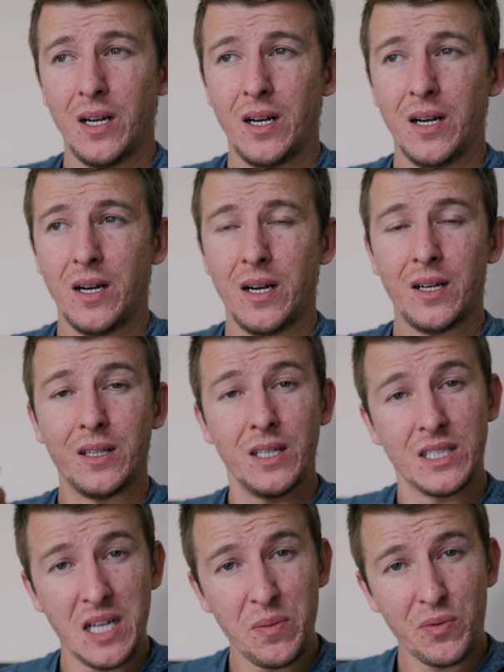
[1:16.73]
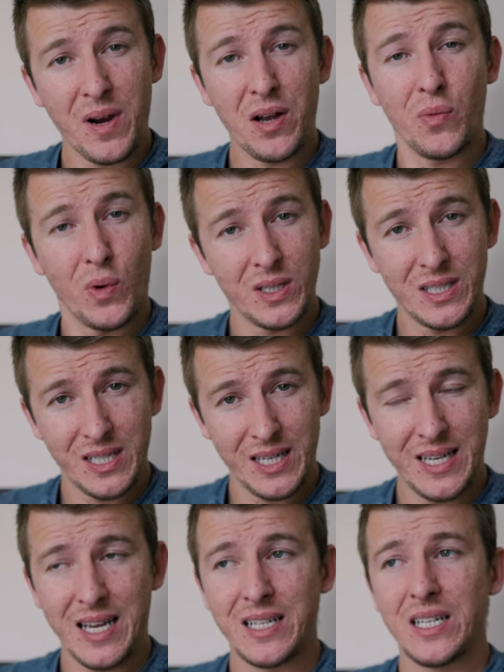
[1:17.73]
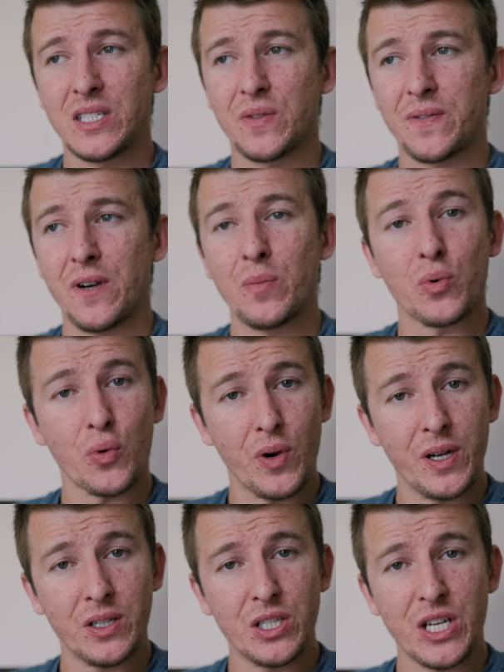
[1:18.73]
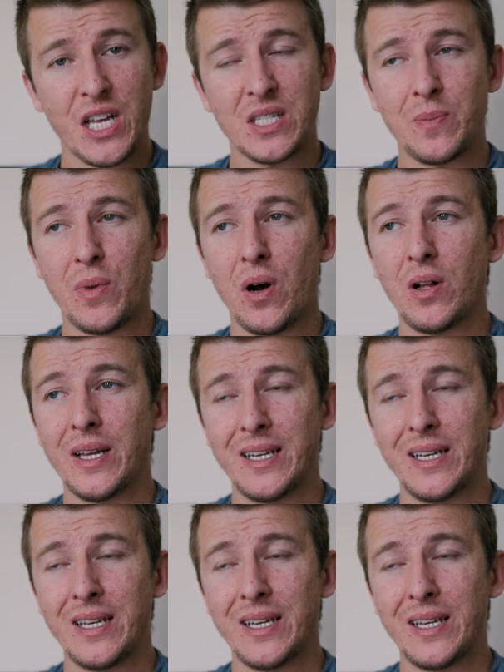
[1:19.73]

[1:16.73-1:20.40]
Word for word: Uh, this time around, once again, it's from Royal Chess Mall.